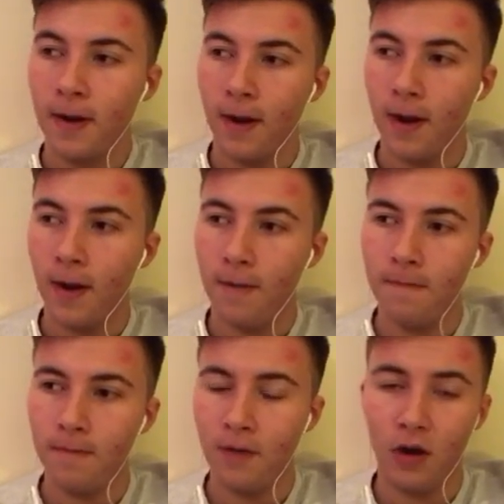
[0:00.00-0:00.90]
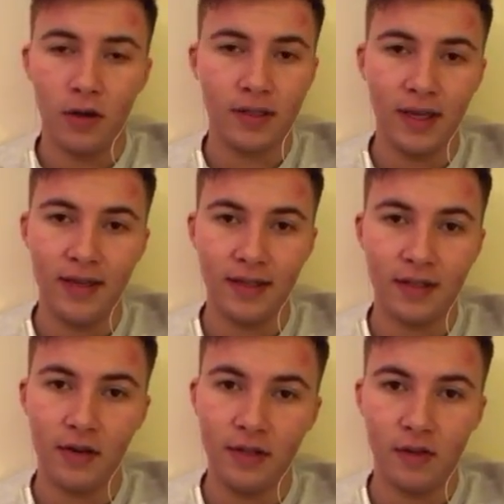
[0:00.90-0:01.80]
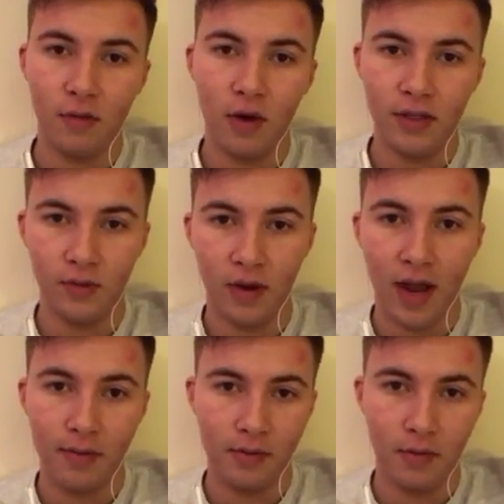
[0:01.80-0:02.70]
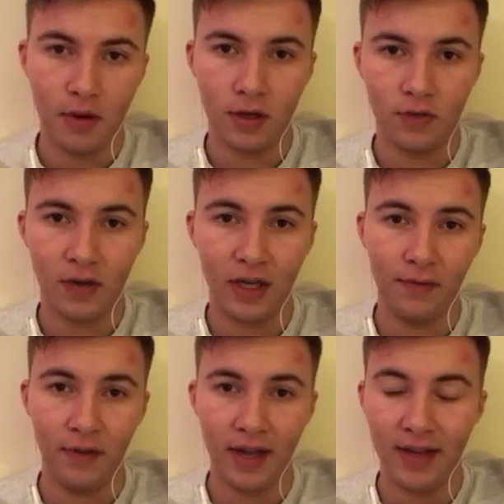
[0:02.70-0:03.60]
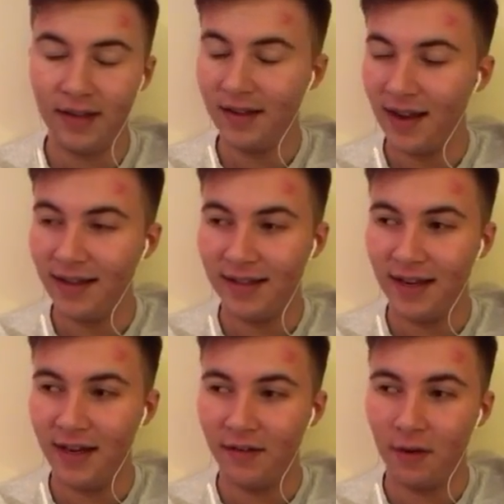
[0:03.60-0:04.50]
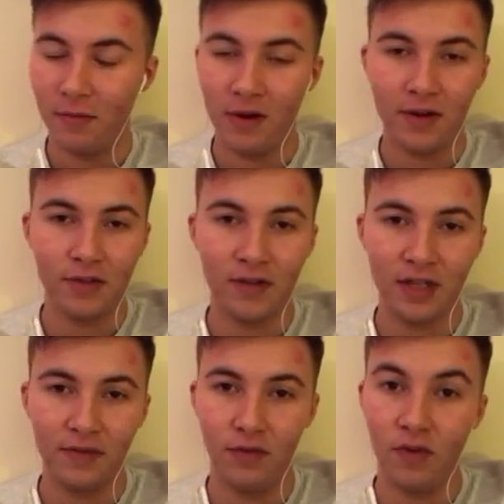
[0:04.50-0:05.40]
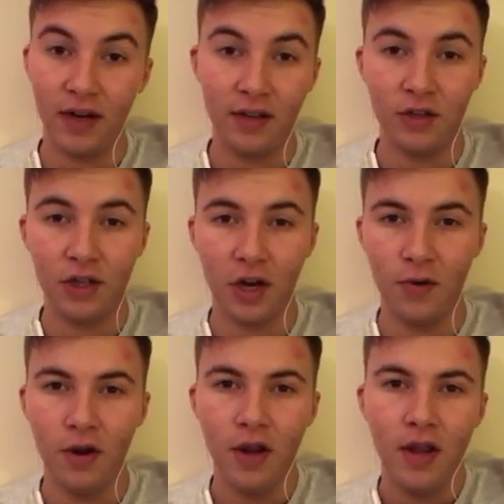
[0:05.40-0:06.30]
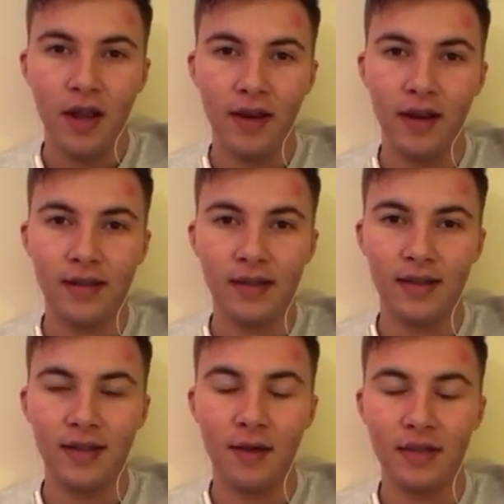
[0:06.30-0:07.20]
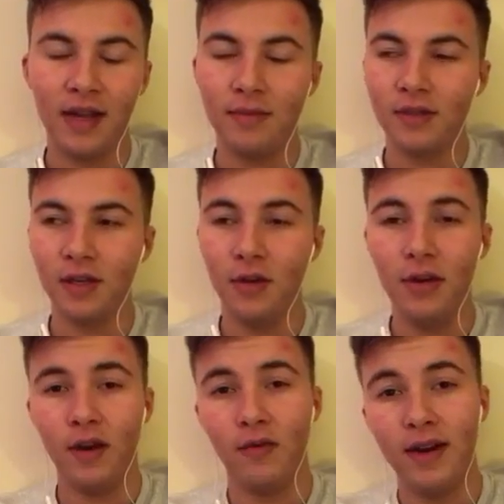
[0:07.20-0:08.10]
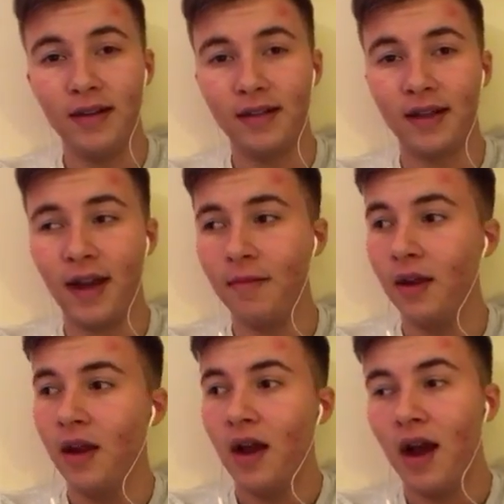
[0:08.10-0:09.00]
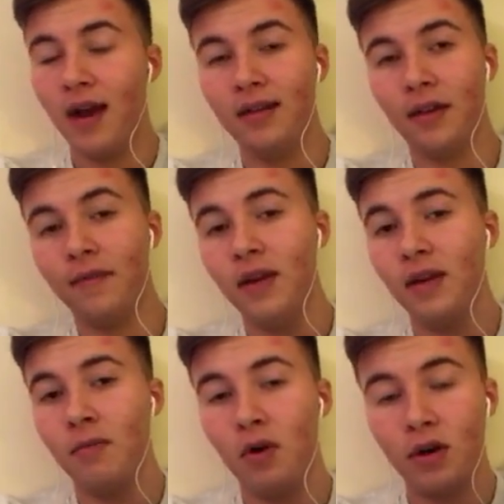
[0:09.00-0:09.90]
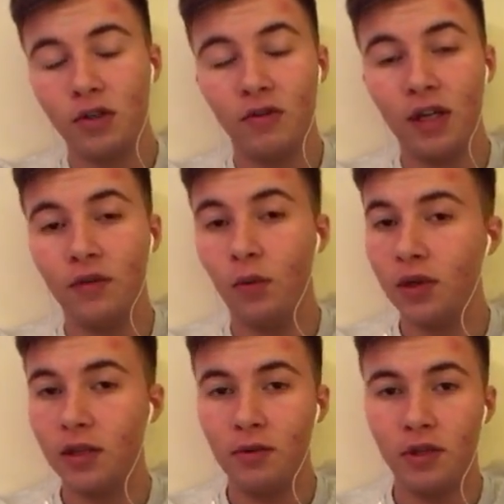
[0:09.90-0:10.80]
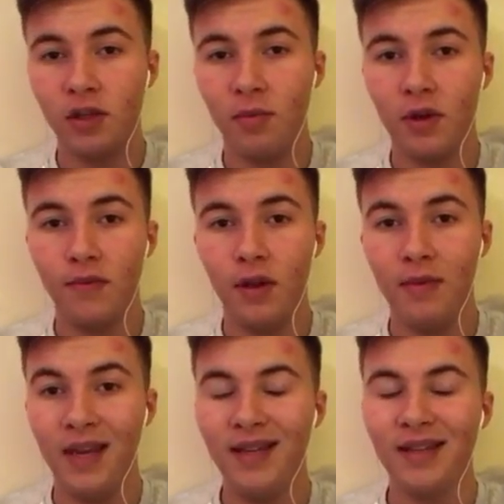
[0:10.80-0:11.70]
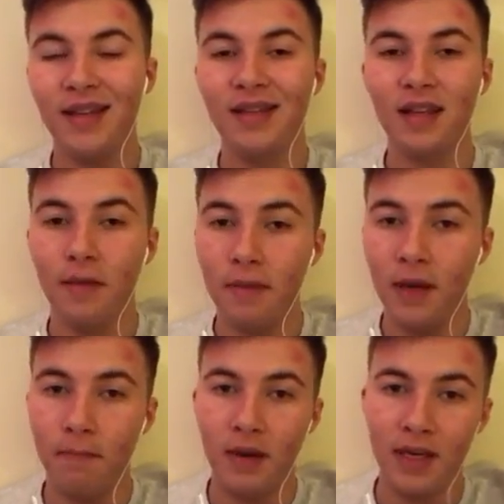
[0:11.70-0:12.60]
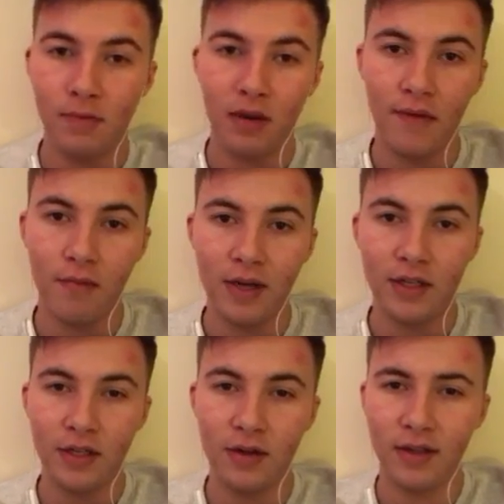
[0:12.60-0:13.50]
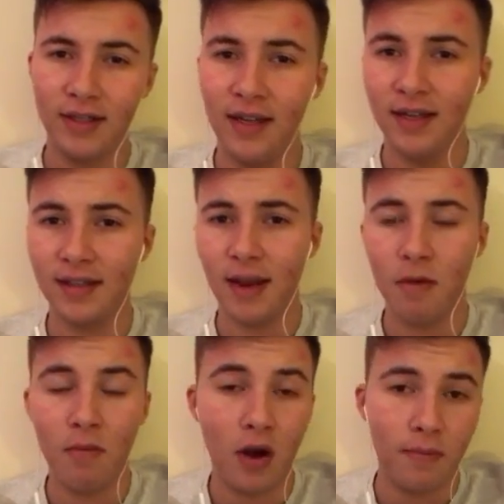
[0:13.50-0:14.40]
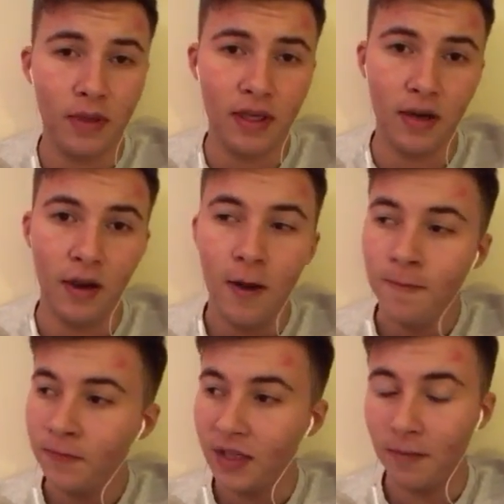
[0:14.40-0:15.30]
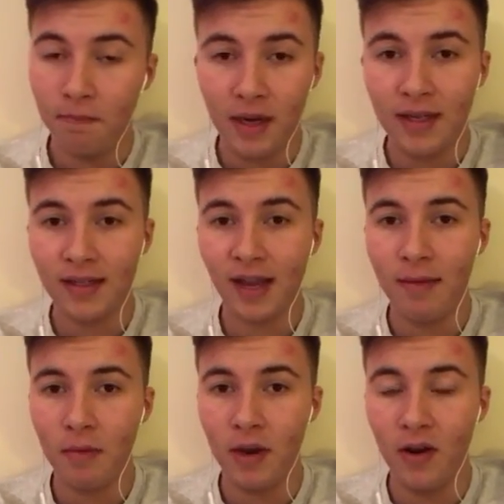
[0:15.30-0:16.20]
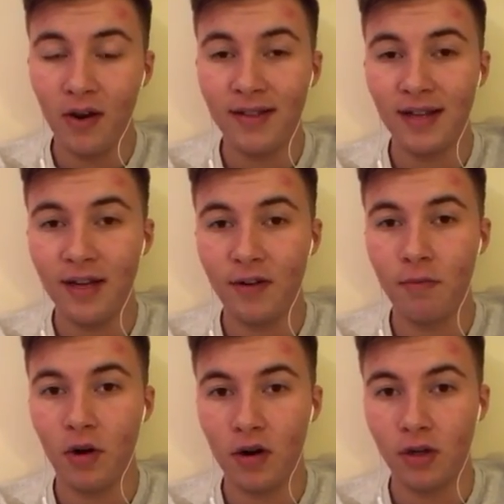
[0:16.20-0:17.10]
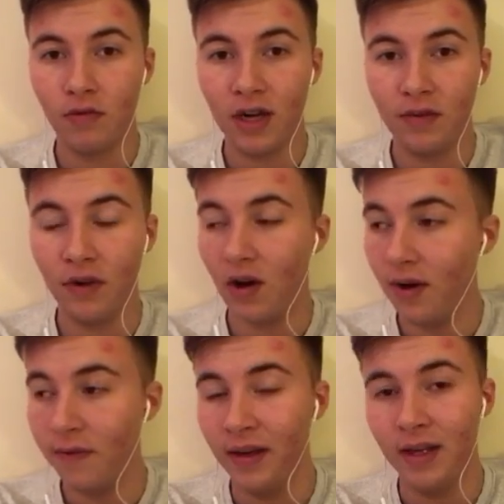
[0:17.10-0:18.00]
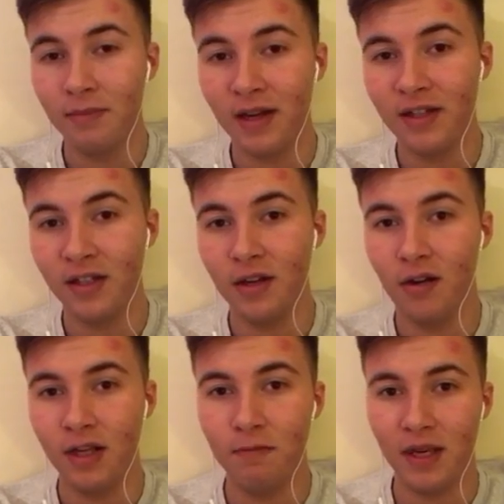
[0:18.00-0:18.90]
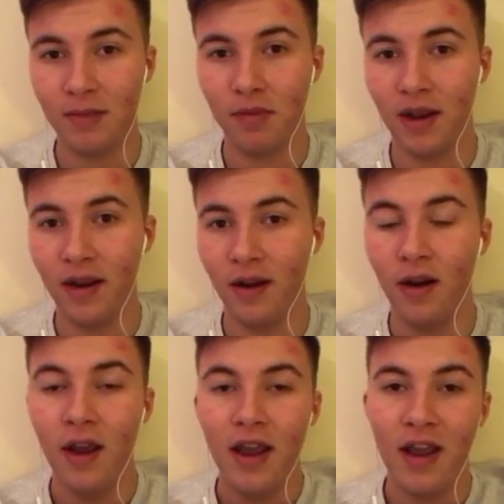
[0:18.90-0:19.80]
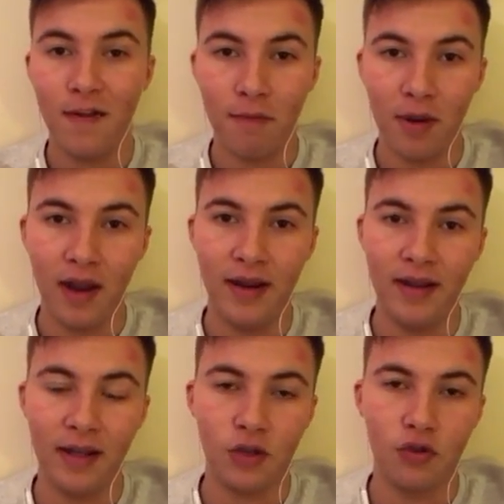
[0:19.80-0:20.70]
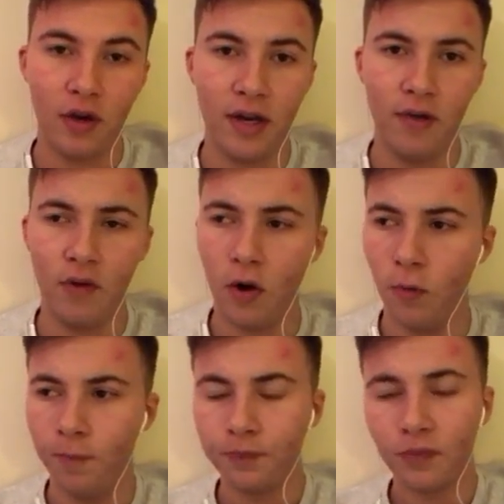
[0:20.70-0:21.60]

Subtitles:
Last season, I don't need to remind you what happened. Marcus Rashford, 18-year-old Marcus Rashford running the show against us. That was an absolutely horrendous game. And I think Marcus Rashford, whilst I'm on the topic of him, is going to be the biggest player for Manchester United in this game. In my opinion, it's a big statement, but 19-year-old Marcus Rashford, I think, is Manchester United's best player if played in that striking role.